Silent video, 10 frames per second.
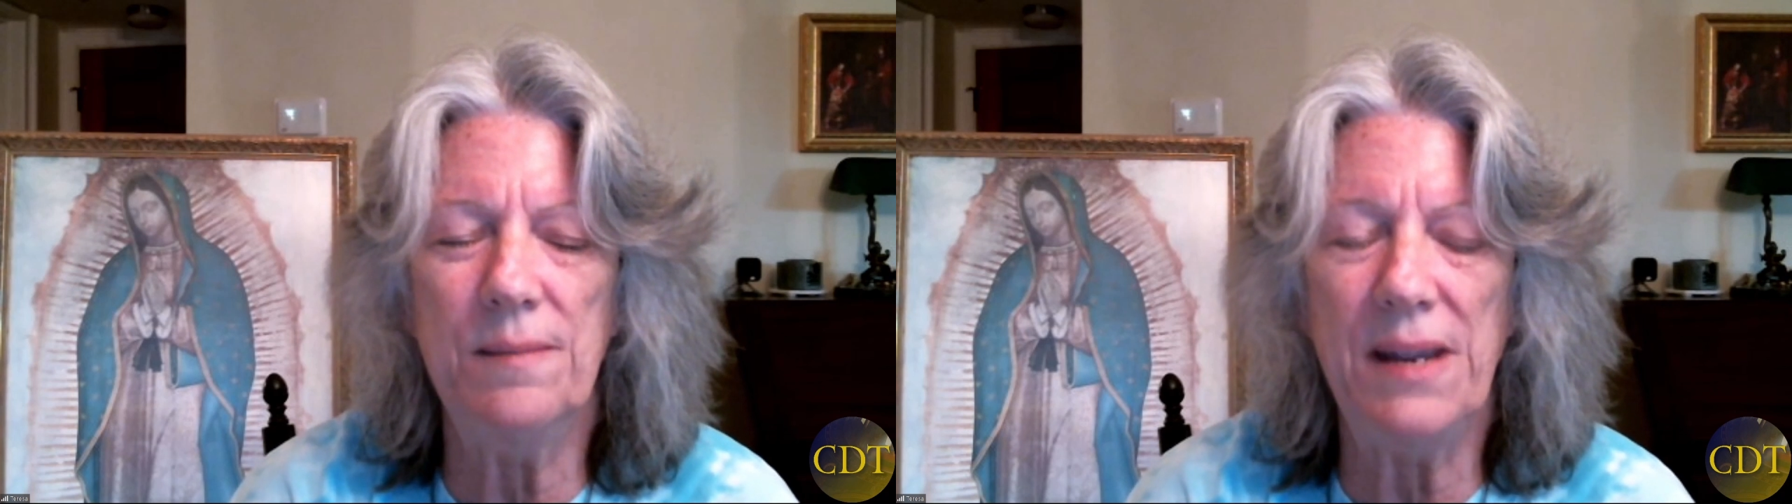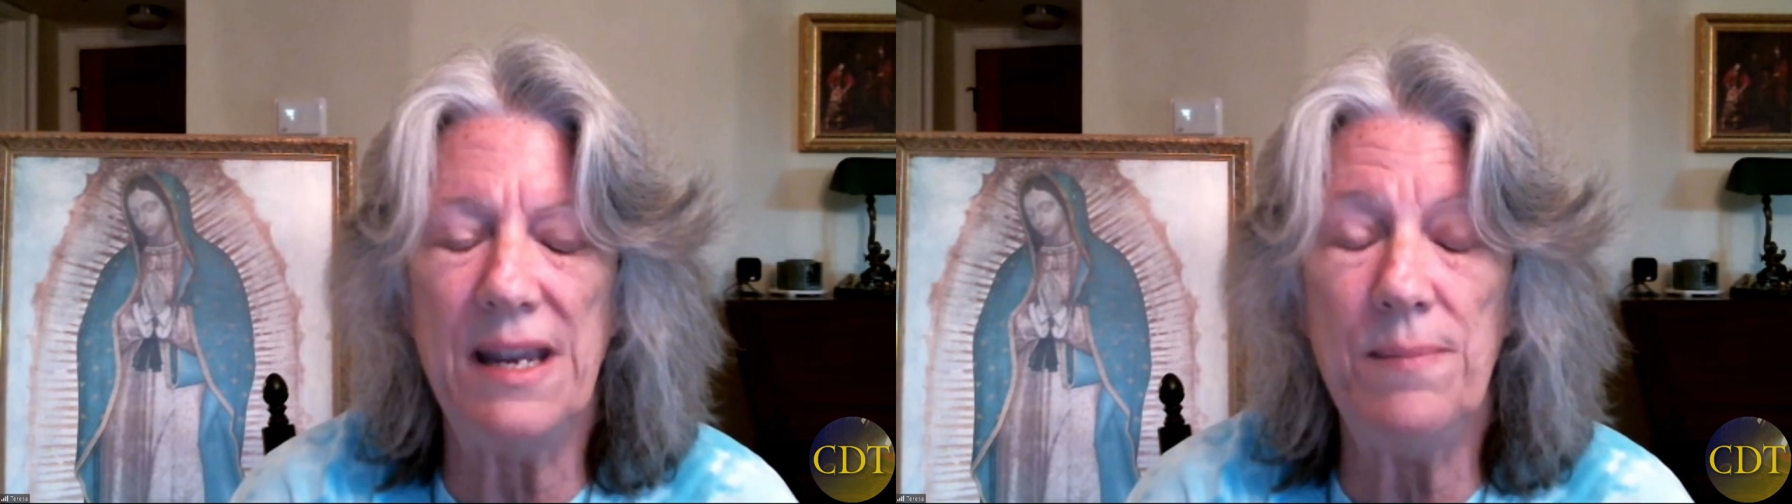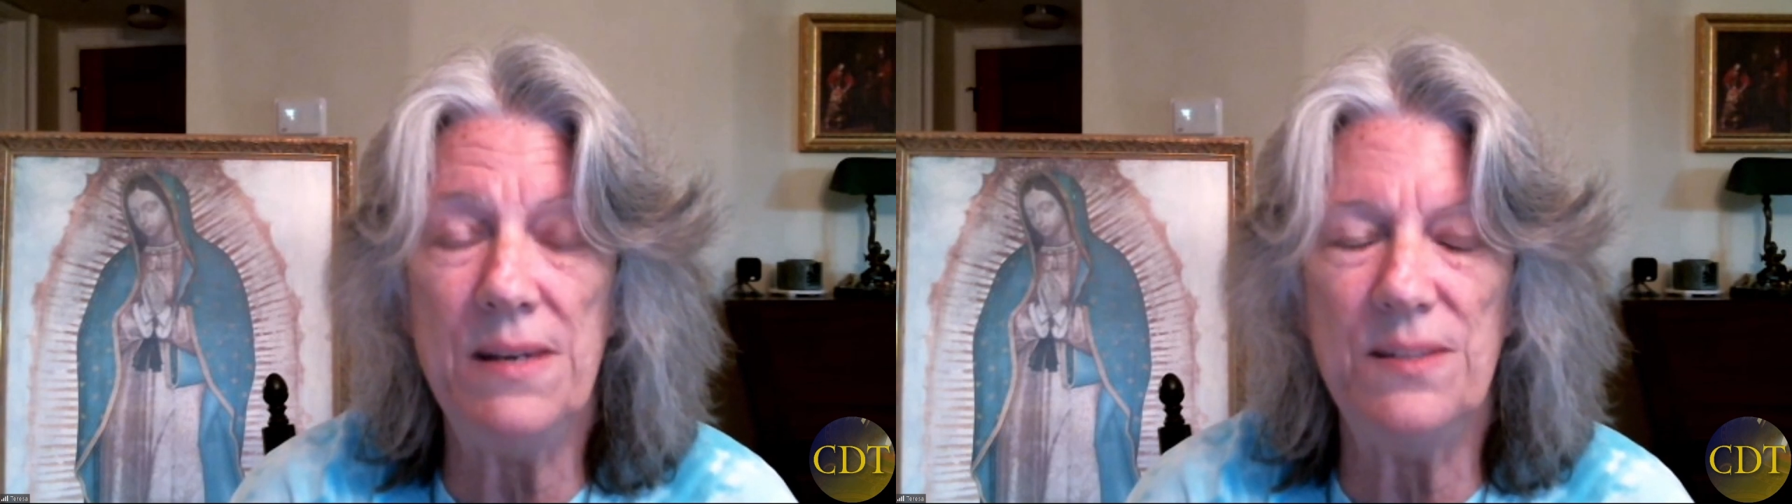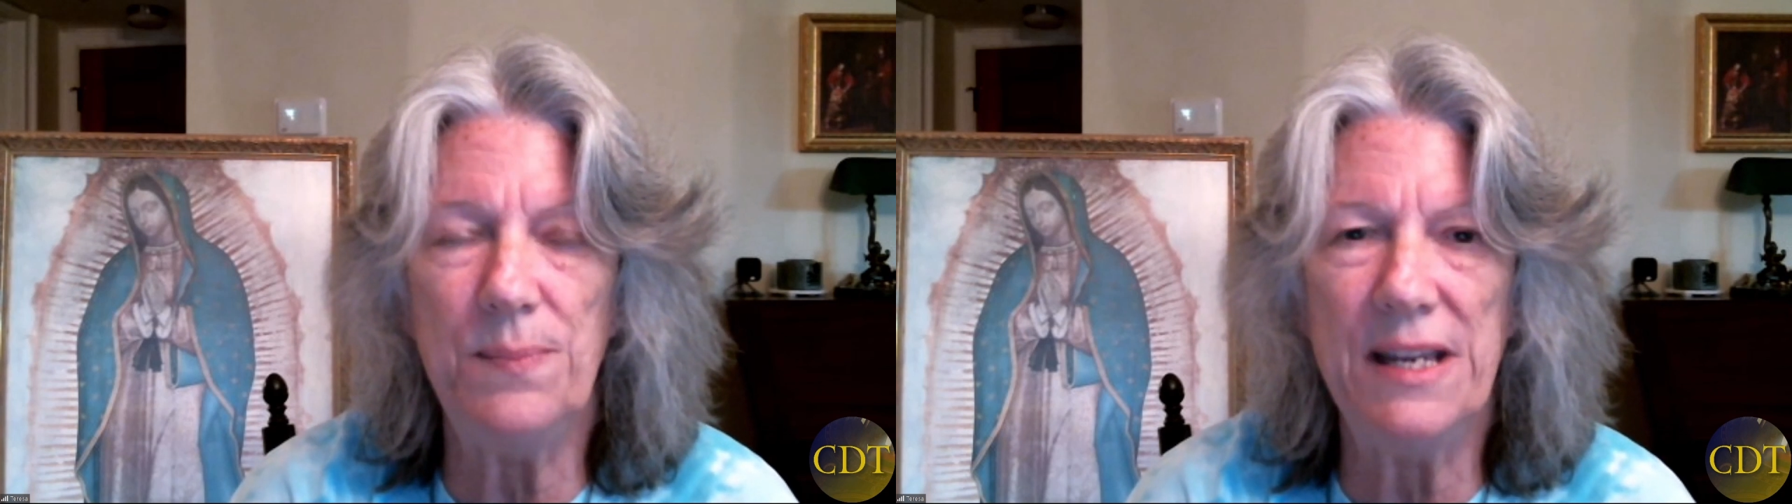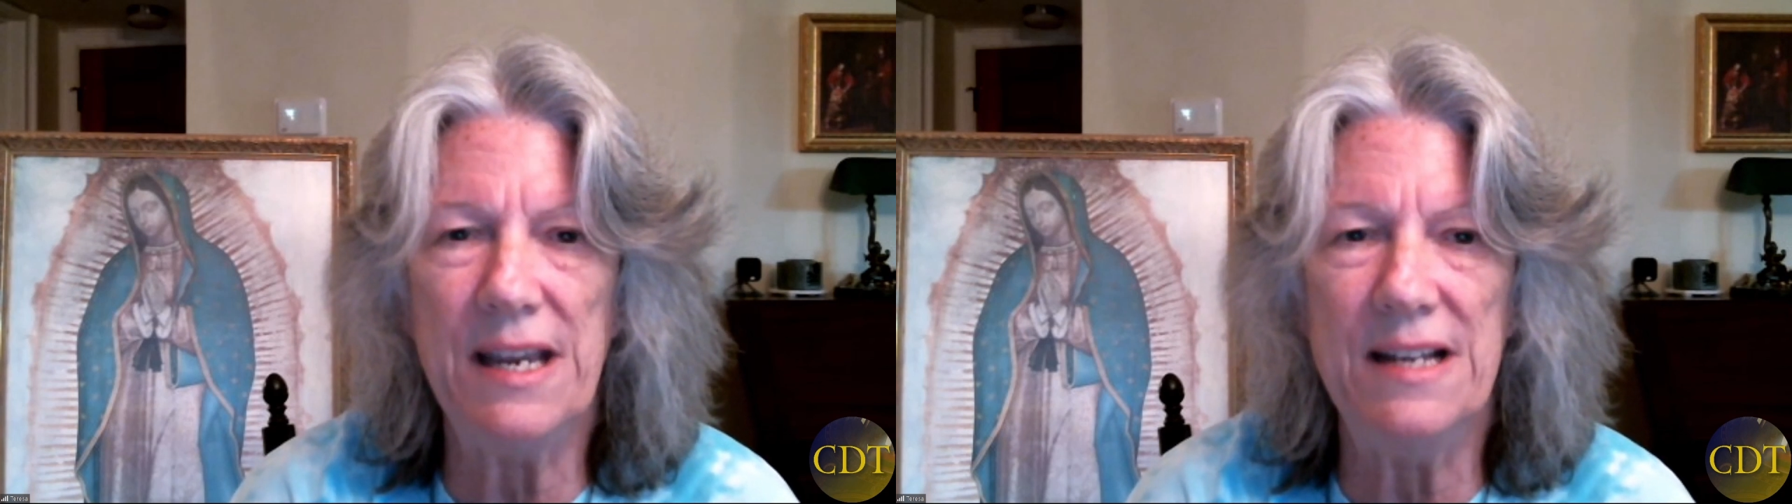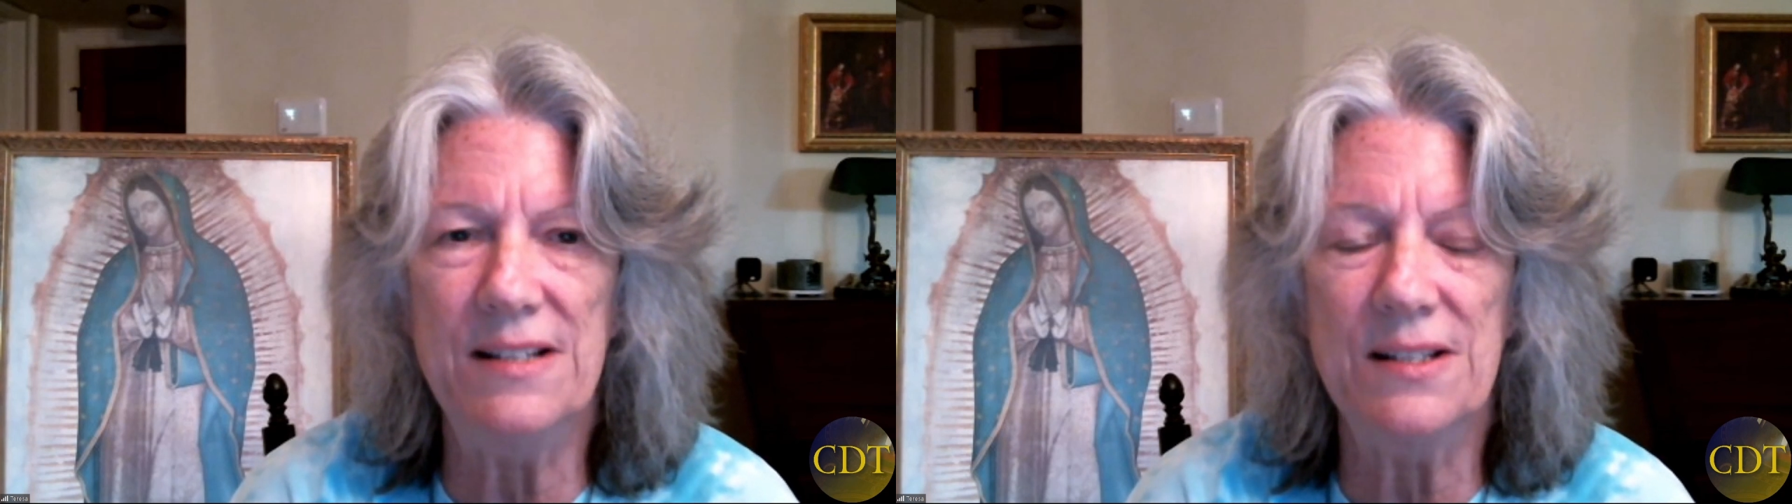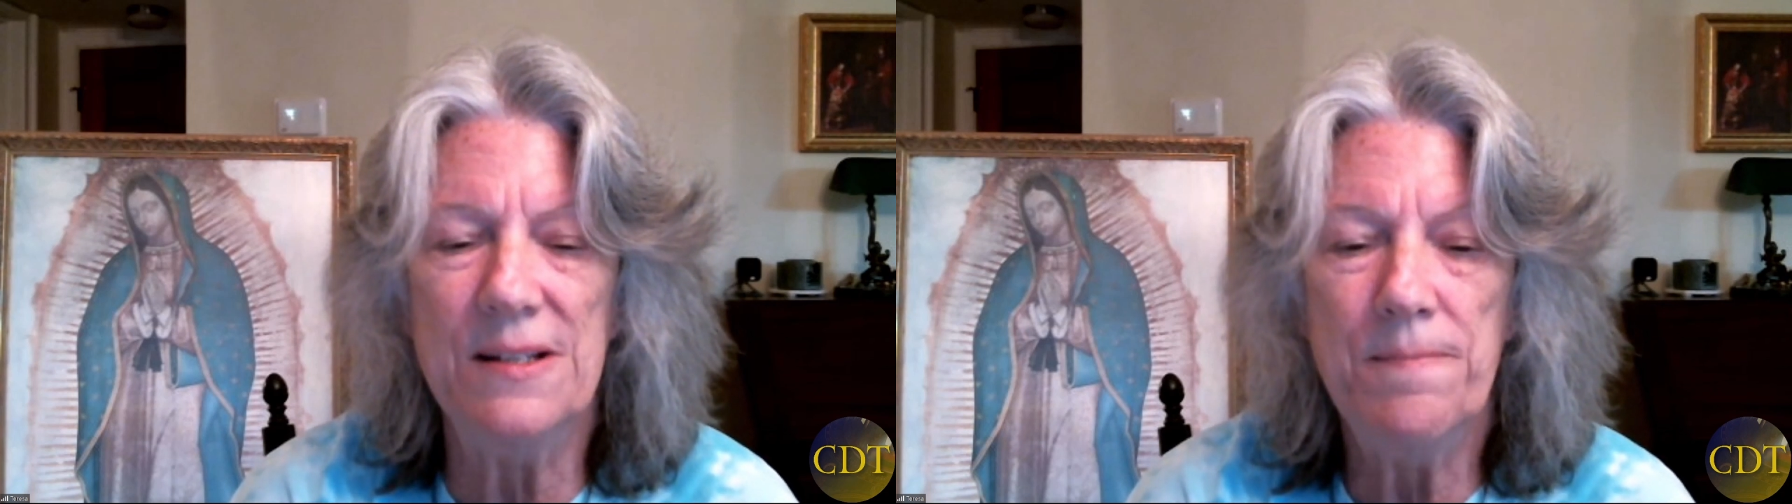babies, because